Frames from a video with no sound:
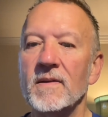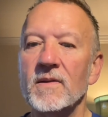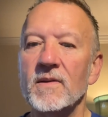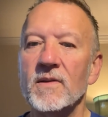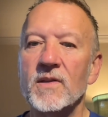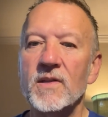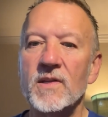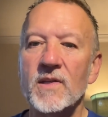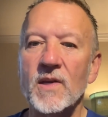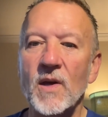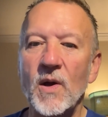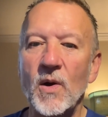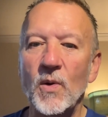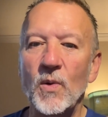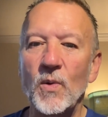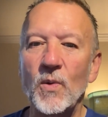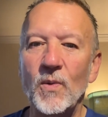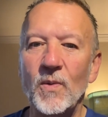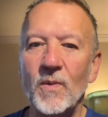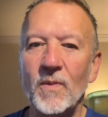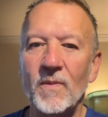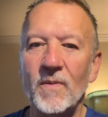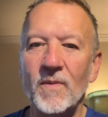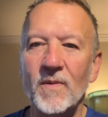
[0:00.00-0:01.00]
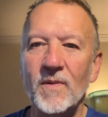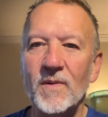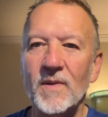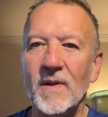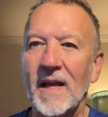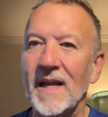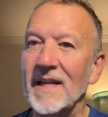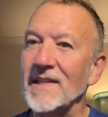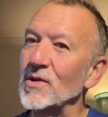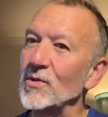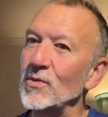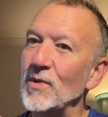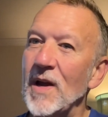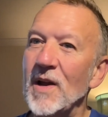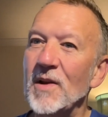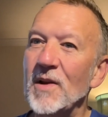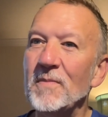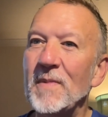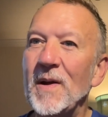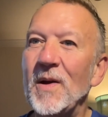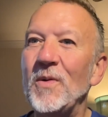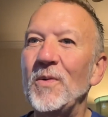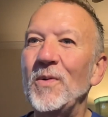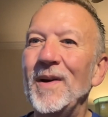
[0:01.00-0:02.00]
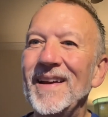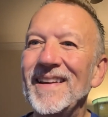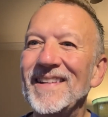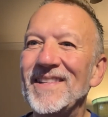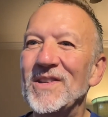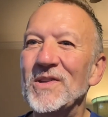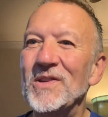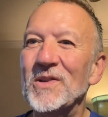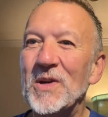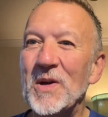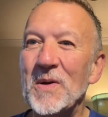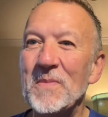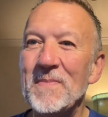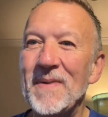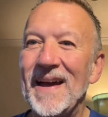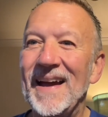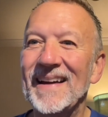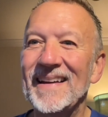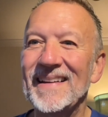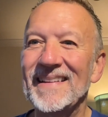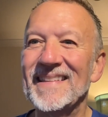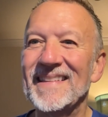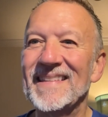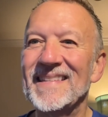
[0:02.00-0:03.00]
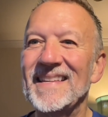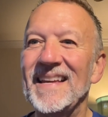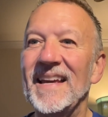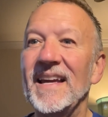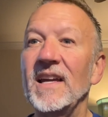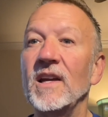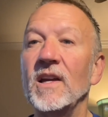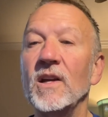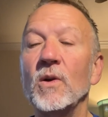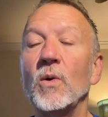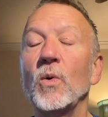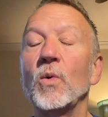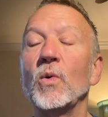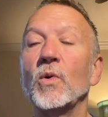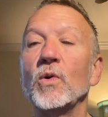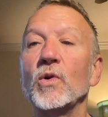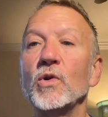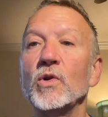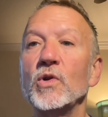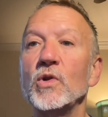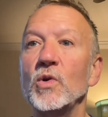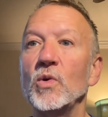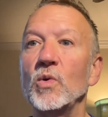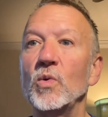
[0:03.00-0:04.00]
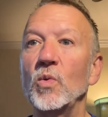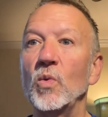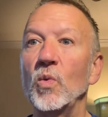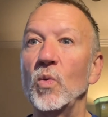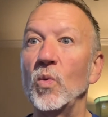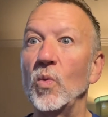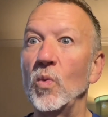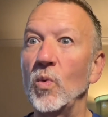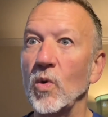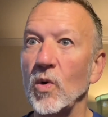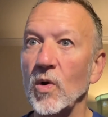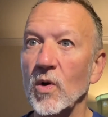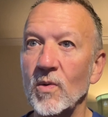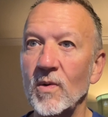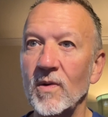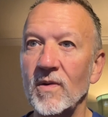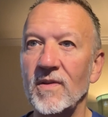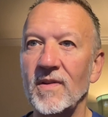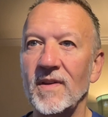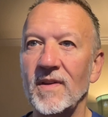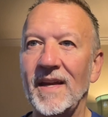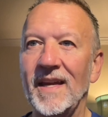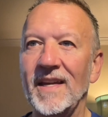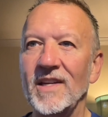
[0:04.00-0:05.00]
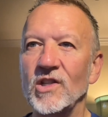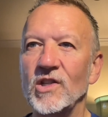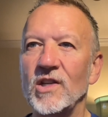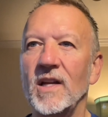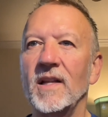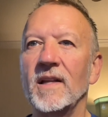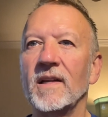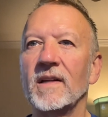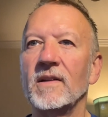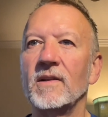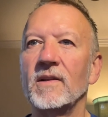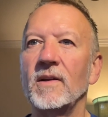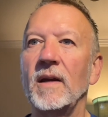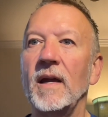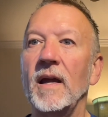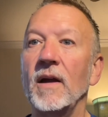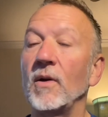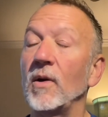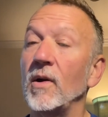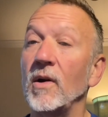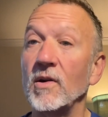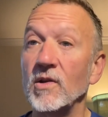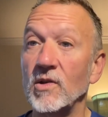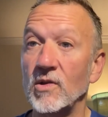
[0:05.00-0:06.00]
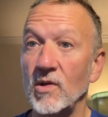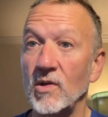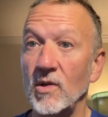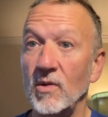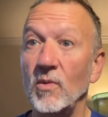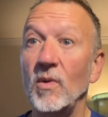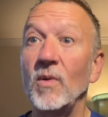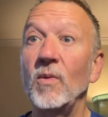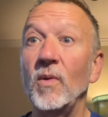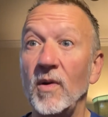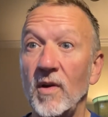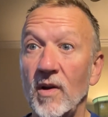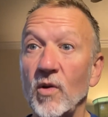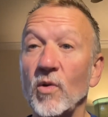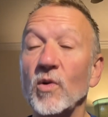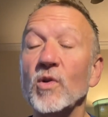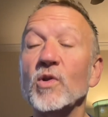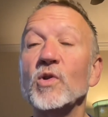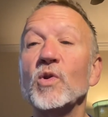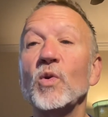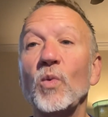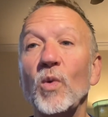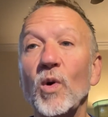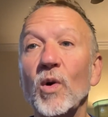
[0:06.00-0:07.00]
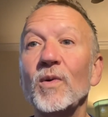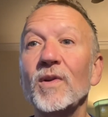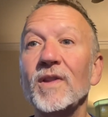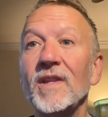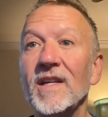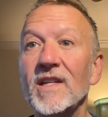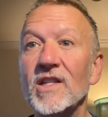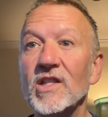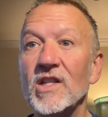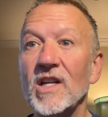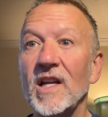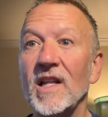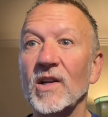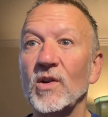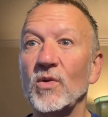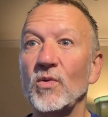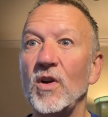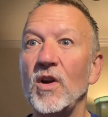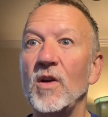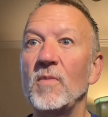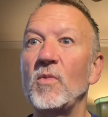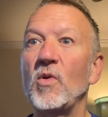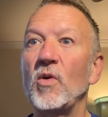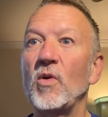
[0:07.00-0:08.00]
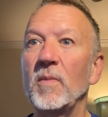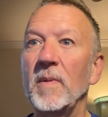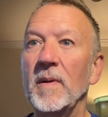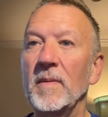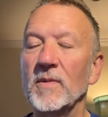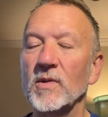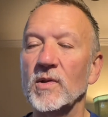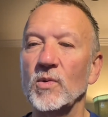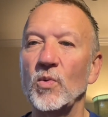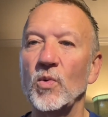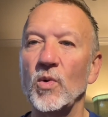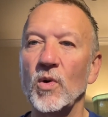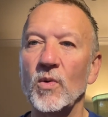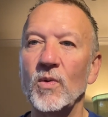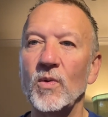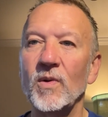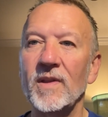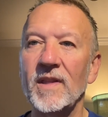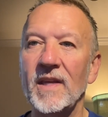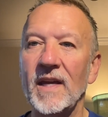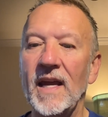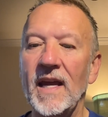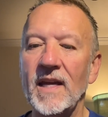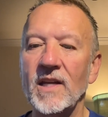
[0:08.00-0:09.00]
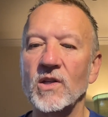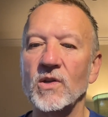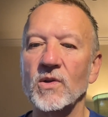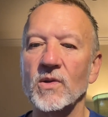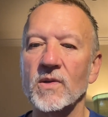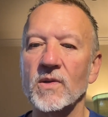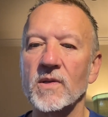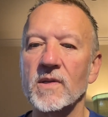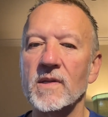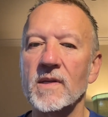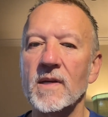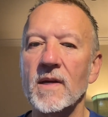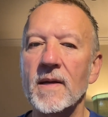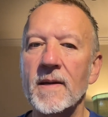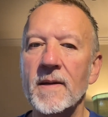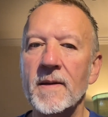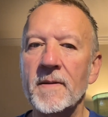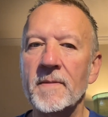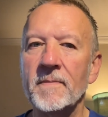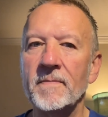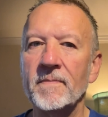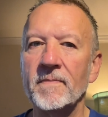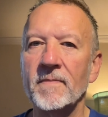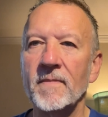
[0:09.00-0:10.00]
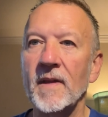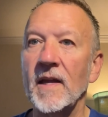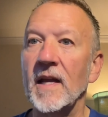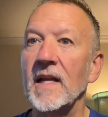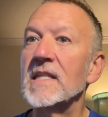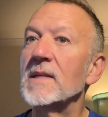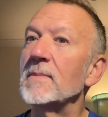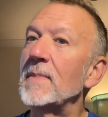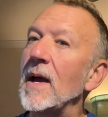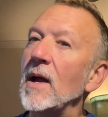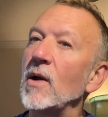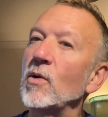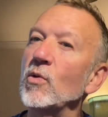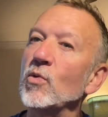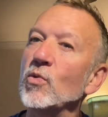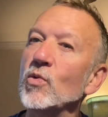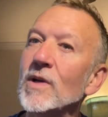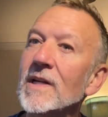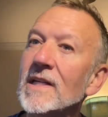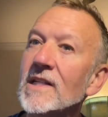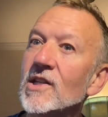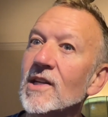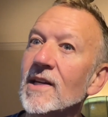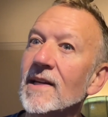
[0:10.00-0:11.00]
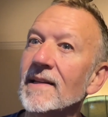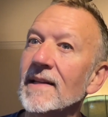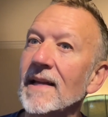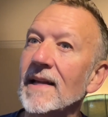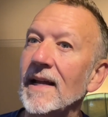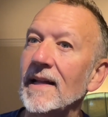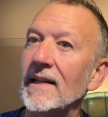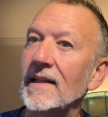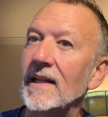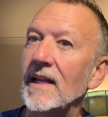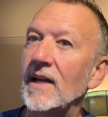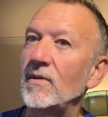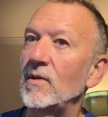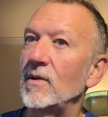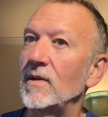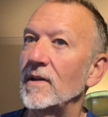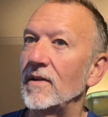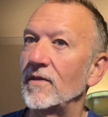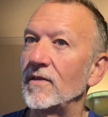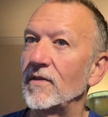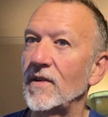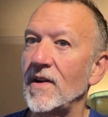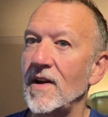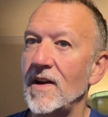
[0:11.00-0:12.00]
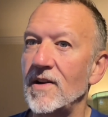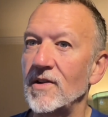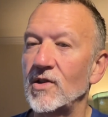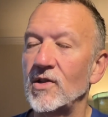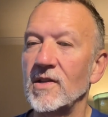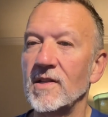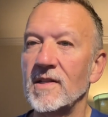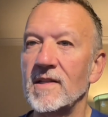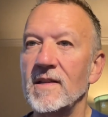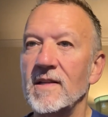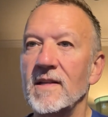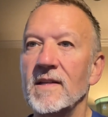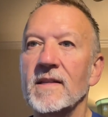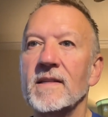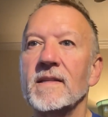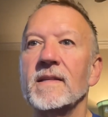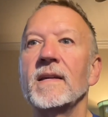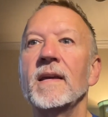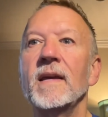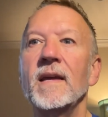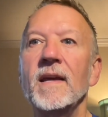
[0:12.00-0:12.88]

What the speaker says: So that's a roundabout way to come back and say, in order to work with angelic, in order to work with the angelic realm or be able to work with the angels, it's about reaching that level of consciousness.